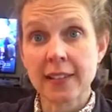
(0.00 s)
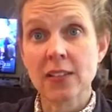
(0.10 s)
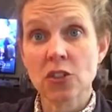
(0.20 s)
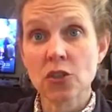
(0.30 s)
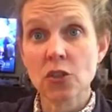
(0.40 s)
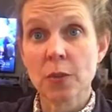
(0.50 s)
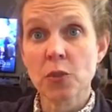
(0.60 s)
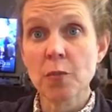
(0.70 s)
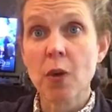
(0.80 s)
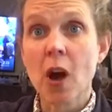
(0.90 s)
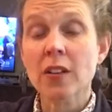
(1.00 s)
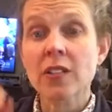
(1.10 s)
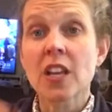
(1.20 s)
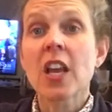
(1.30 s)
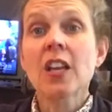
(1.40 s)
in the description
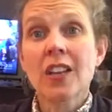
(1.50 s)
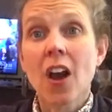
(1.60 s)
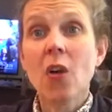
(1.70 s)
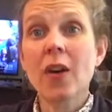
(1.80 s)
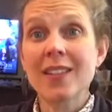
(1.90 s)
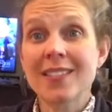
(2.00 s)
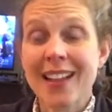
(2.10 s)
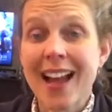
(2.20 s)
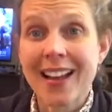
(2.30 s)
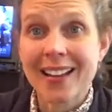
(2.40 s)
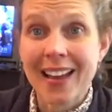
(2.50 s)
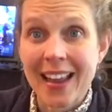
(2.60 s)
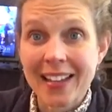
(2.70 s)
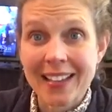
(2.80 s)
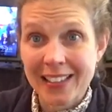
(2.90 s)
box. Go and sign
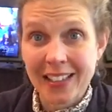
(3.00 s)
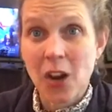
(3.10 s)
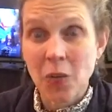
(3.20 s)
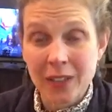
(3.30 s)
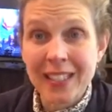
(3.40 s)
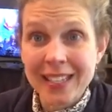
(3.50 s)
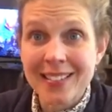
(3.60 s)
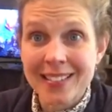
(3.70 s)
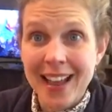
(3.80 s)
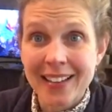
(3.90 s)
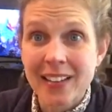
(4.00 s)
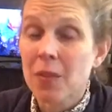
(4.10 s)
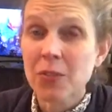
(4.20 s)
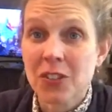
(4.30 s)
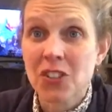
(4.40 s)
and get psyched
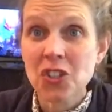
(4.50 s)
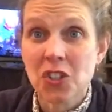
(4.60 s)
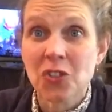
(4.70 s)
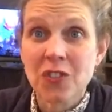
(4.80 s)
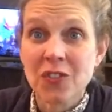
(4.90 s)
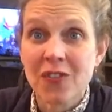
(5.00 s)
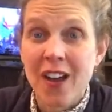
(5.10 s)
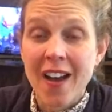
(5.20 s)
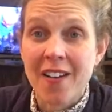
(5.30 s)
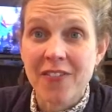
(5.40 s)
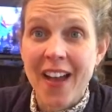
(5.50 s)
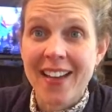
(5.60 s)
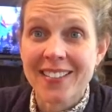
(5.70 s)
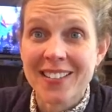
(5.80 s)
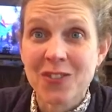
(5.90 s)
up for this juice
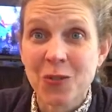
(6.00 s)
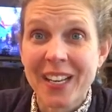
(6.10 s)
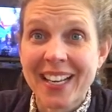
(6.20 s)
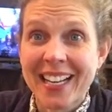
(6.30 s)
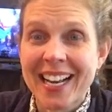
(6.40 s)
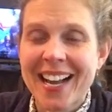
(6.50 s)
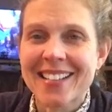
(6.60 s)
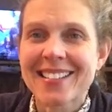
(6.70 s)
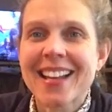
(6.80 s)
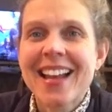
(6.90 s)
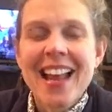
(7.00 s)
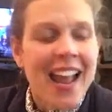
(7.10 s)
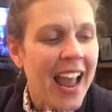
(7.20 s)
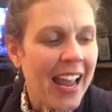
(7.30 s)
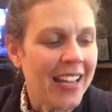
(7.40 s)
fast this weekend, guys.
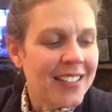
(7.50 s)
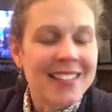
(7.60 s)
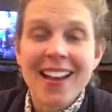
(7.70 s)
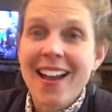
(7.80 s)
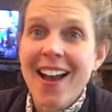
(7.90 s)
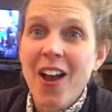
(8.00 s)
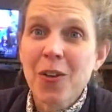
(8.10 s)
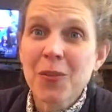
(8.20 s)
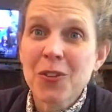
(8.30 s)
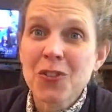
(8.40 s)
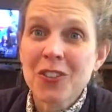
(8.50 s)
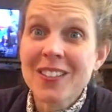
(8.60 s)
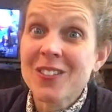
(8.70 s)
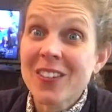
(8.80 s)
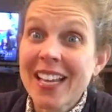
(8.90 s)
And I hope you enjoyed
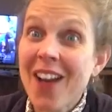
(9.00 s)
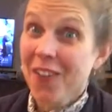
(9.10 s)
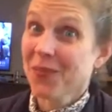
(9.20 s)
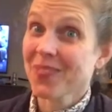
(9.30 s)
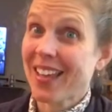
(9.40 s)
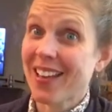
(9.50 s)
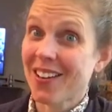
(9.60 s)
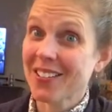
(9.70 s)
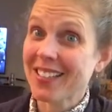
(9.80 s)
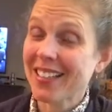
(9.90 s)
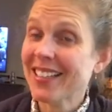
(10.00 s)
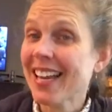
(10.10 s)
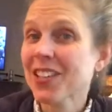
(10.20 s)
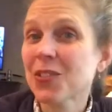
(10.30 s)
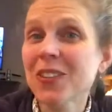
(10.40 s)
this video, and I'll see you in the
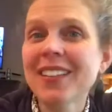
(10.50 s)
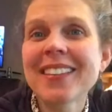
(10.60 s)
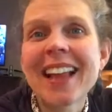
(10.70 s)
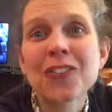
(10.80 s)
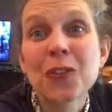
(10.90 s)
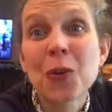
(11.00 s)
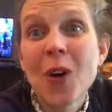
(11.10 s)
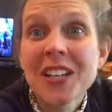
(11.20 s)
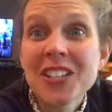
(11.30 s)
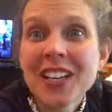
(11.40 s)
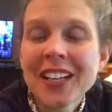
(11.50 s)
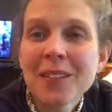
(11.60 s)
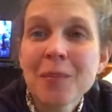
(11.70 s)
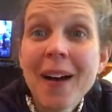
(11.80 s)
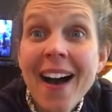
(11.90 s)
next one. Thanks for watching.
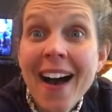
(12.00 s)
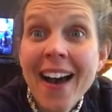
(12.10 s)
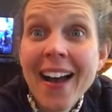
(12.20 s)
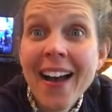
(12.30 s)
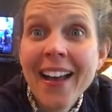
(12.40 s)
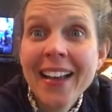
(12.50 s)
Bye.